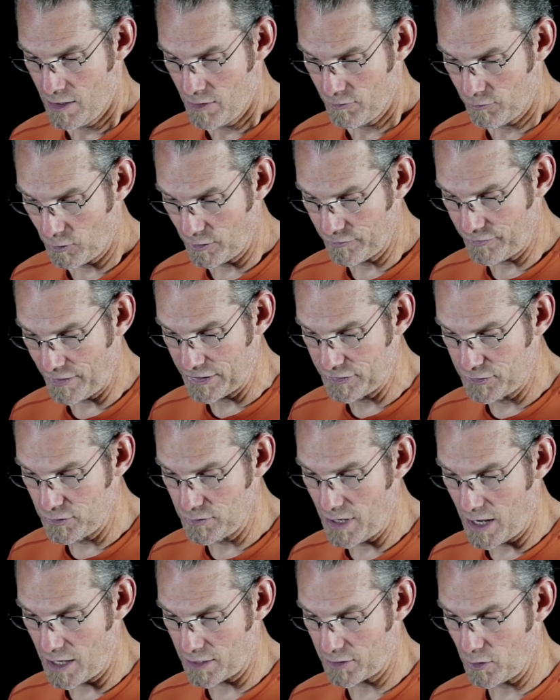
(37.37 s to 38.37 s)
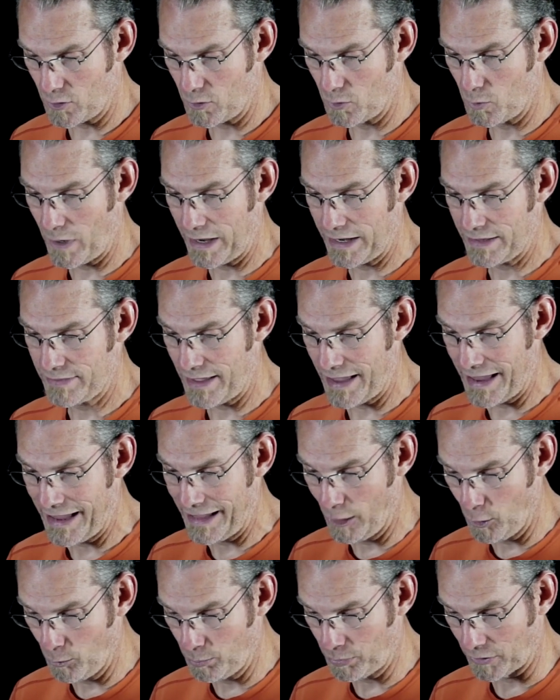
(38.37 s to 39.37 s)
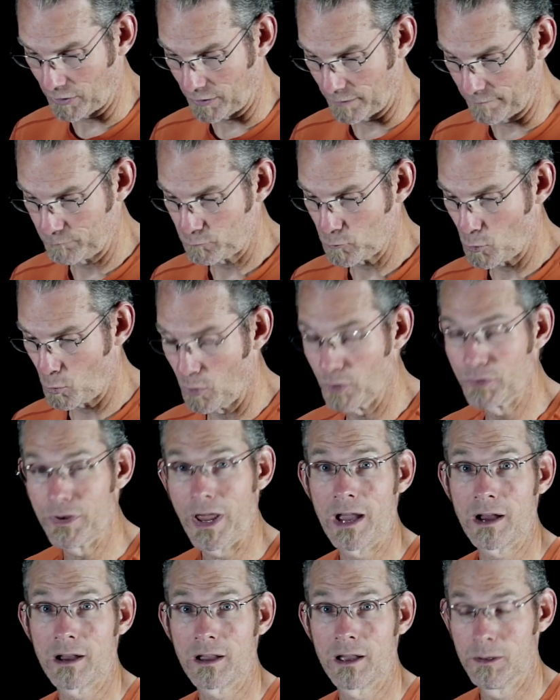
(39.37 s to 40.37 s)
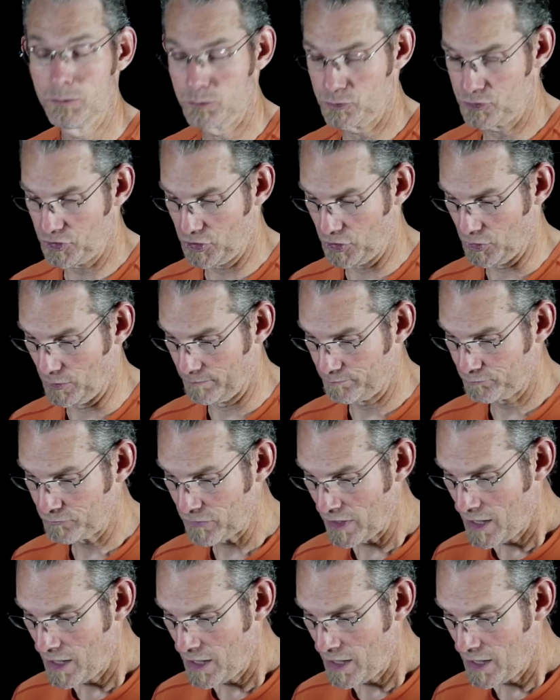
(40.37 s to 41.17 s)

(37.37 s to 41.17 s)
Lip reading: For if I do not go away, the Helper will not come to you.